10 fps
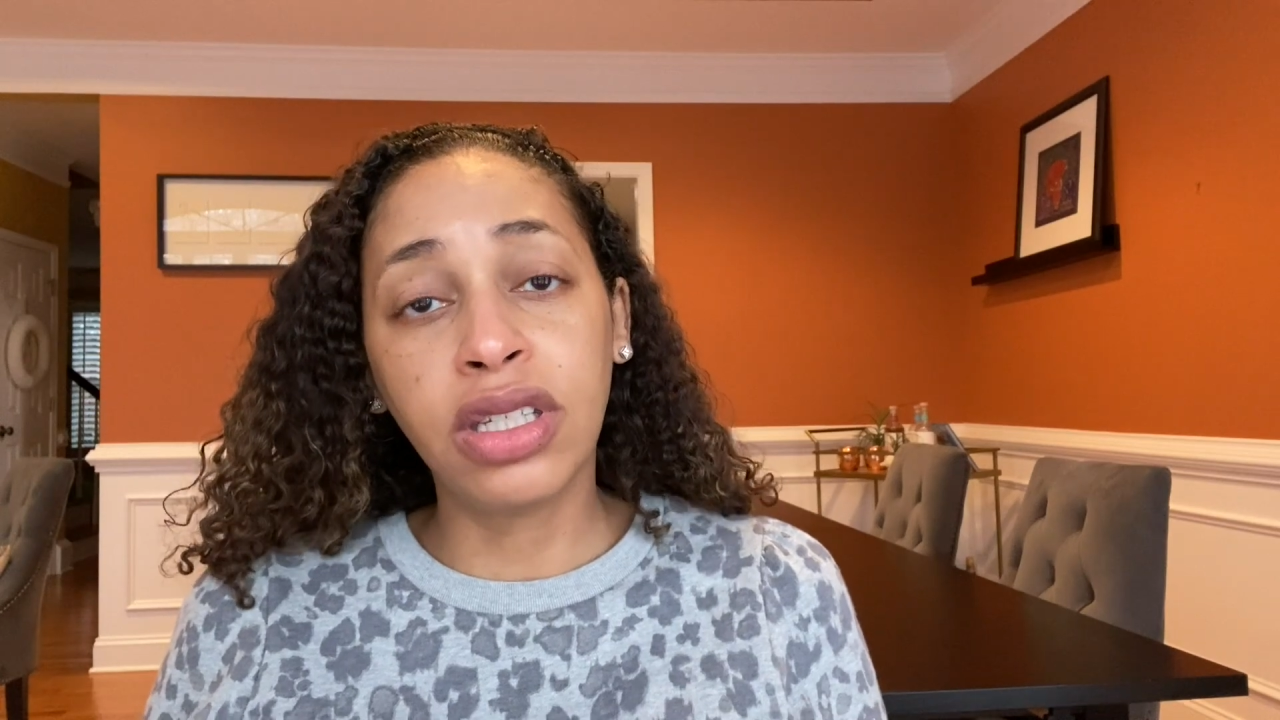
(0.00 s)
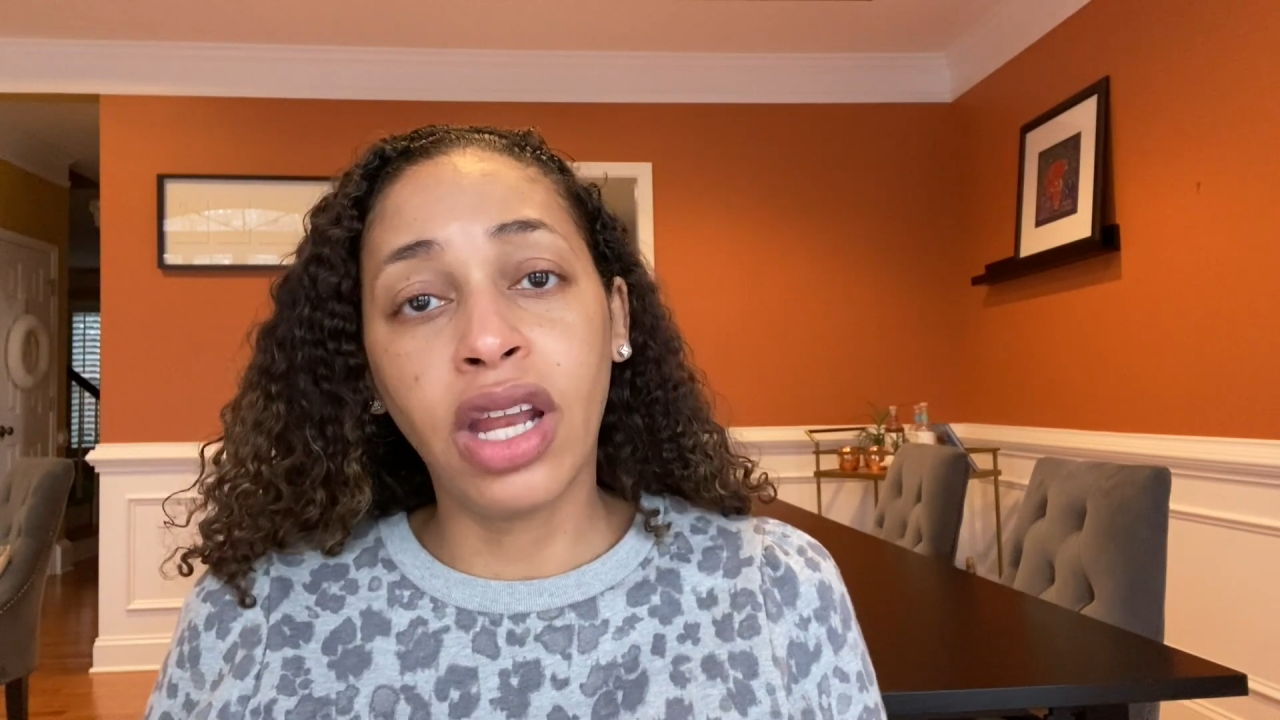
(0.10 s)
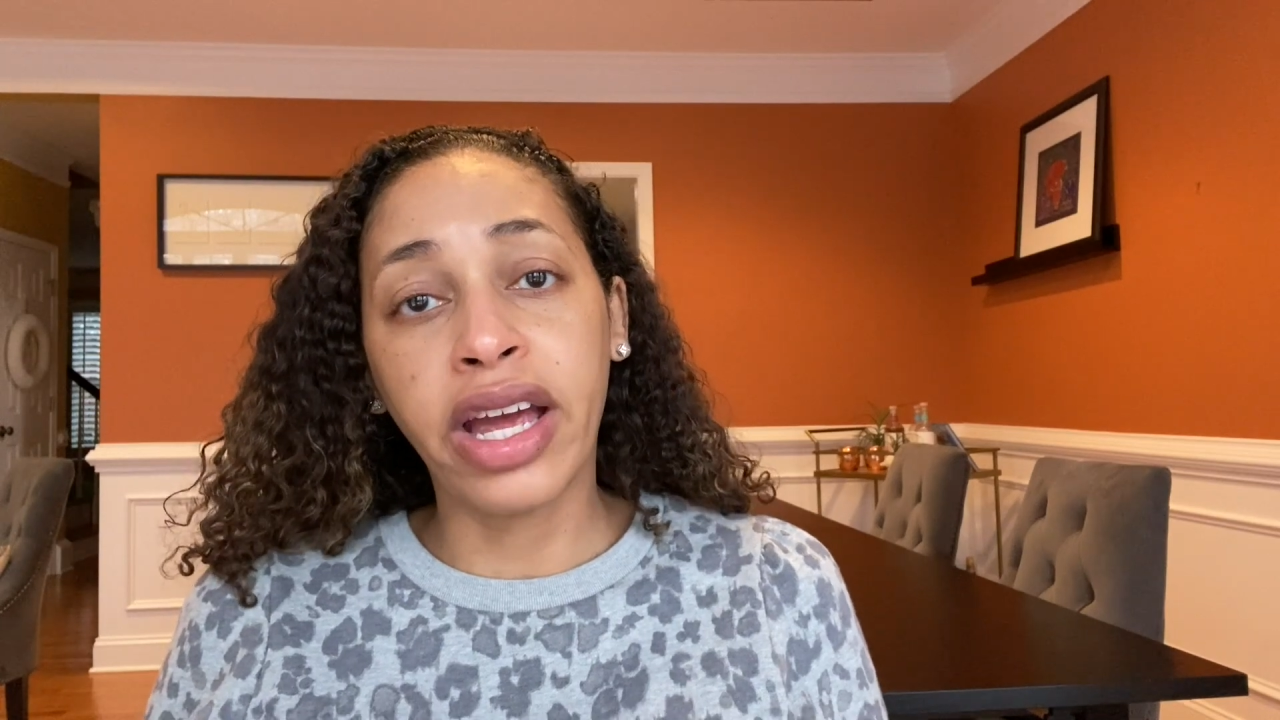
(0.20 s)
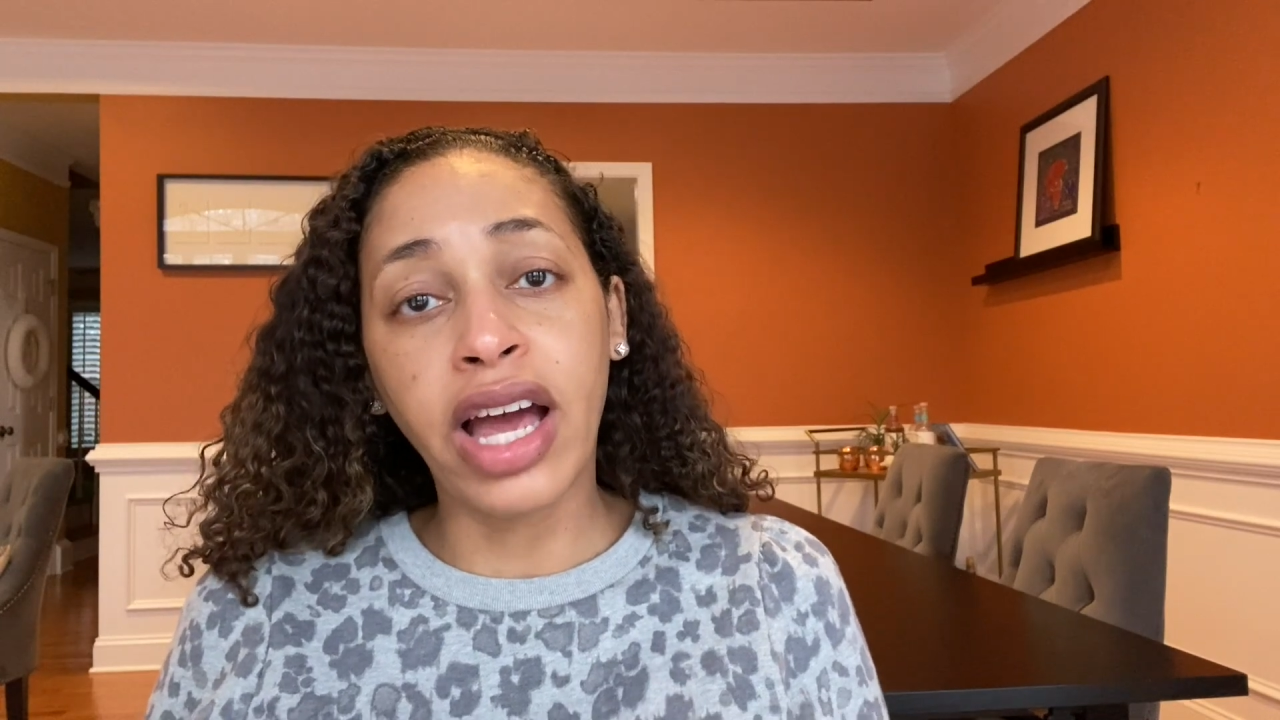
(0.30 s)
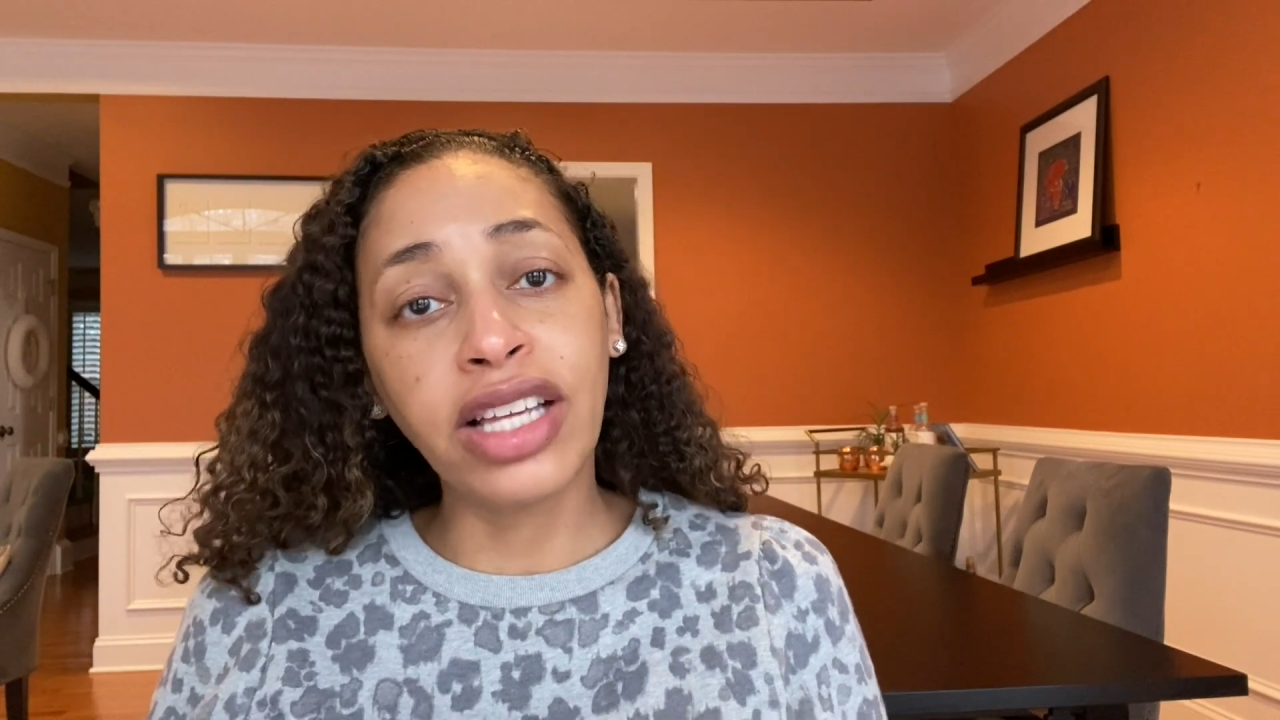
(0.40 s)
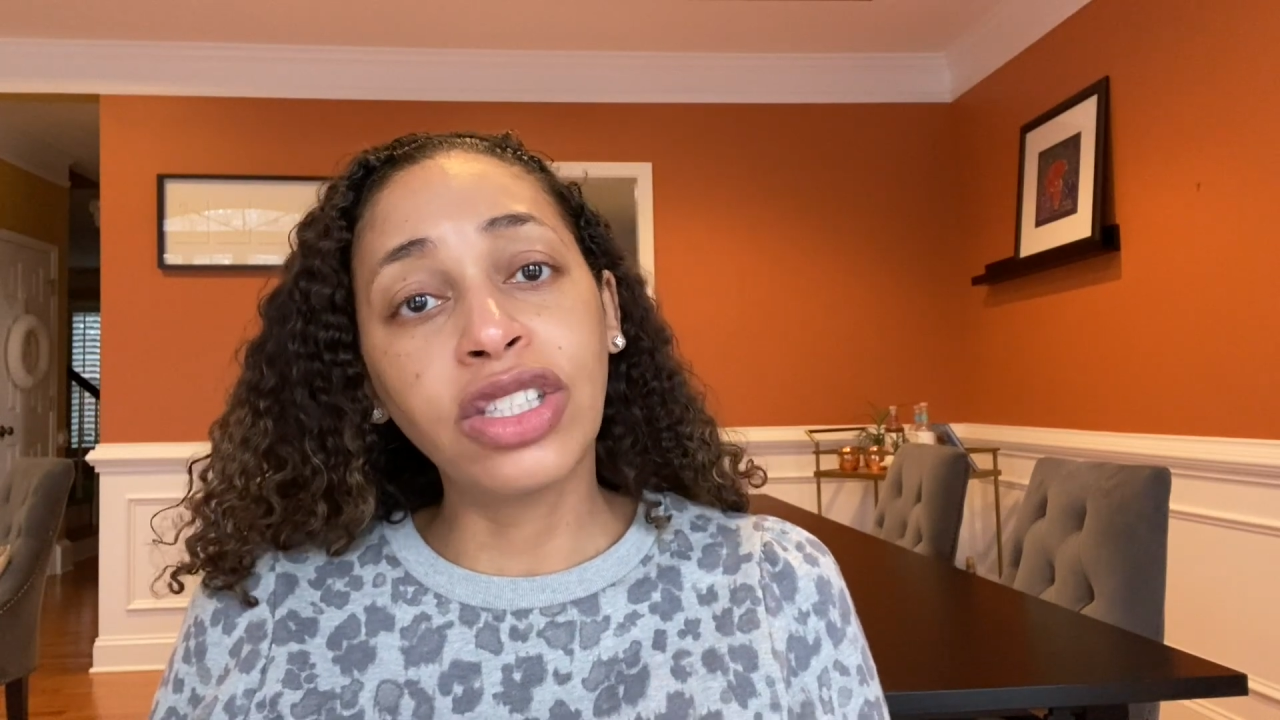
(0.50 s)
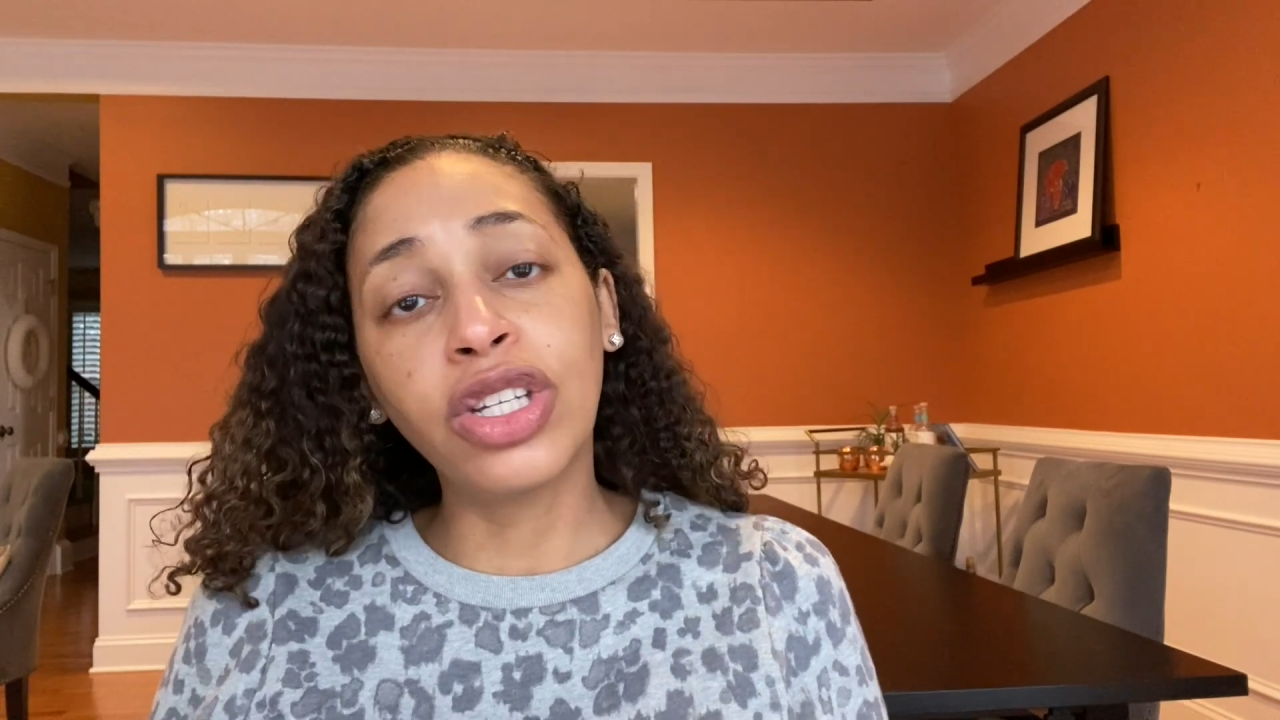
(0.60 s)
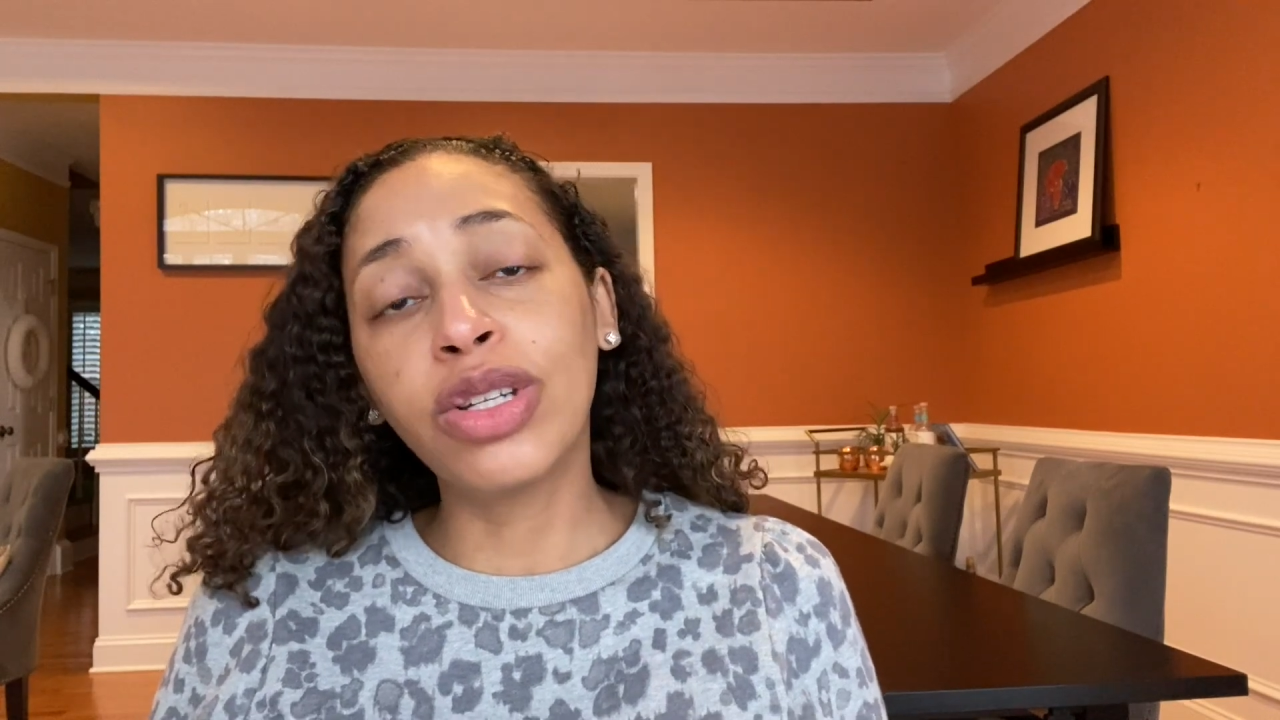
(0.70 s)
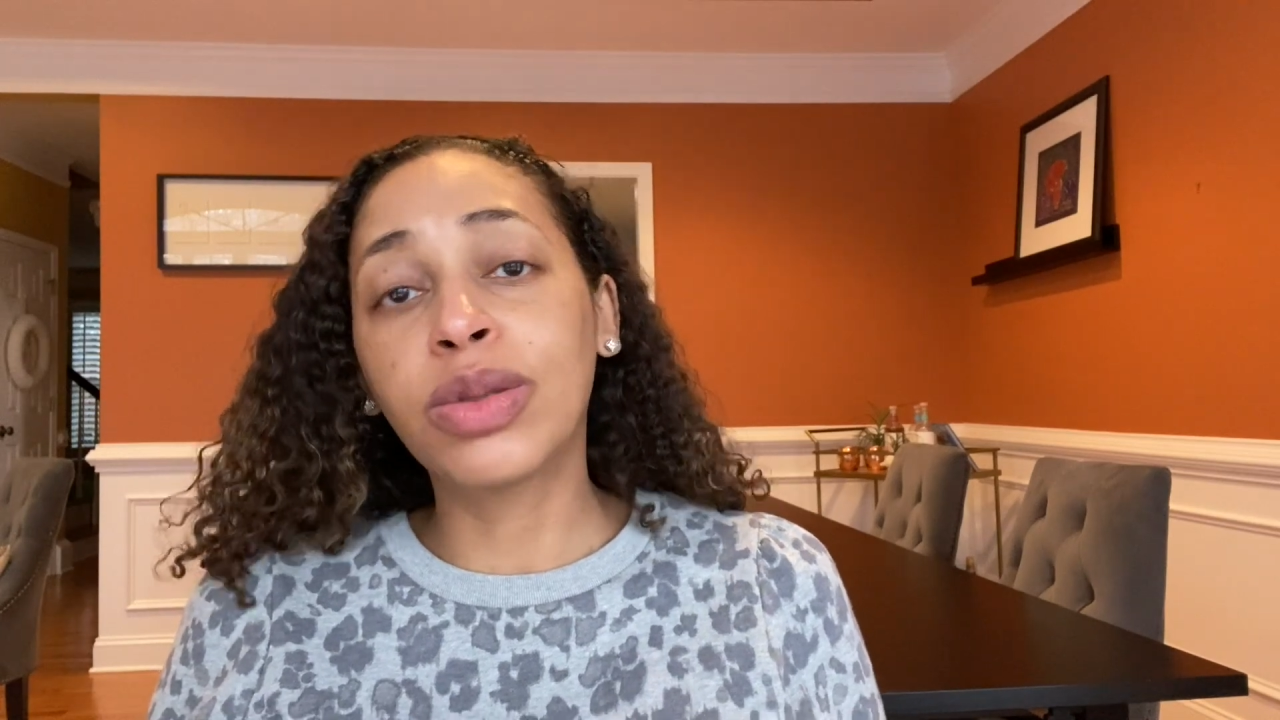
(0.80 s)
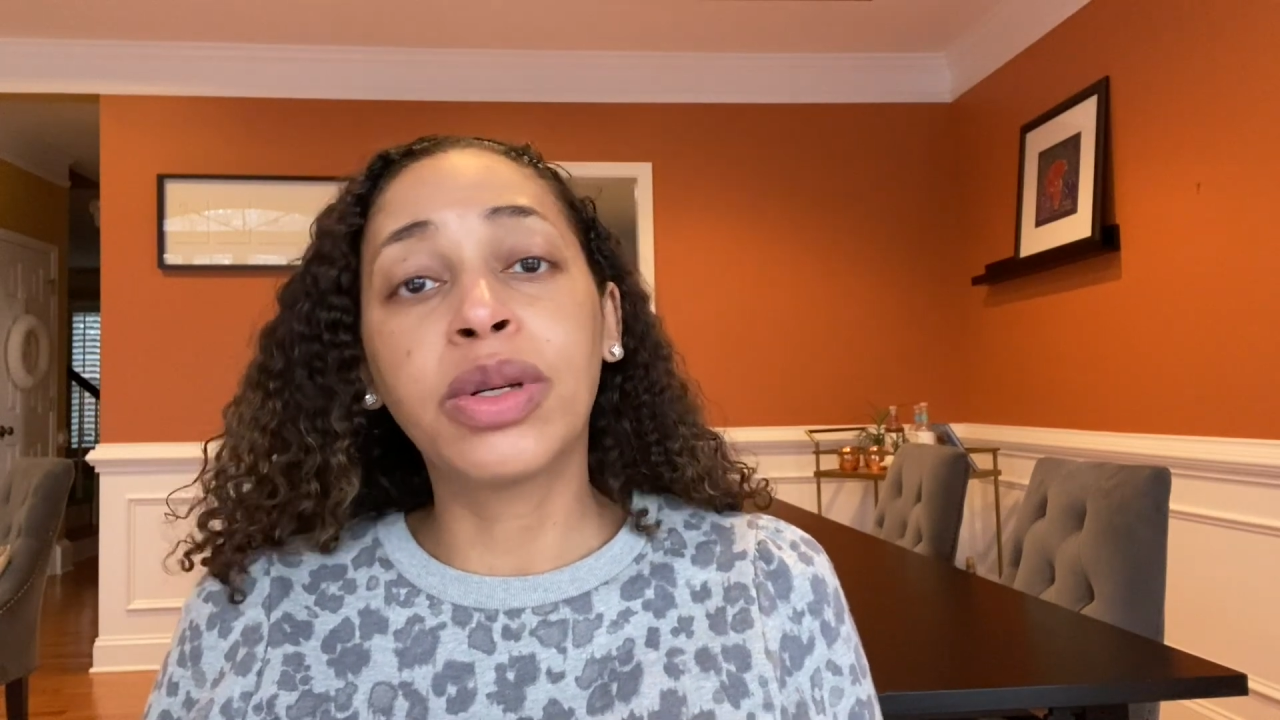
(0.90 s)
ice cubes,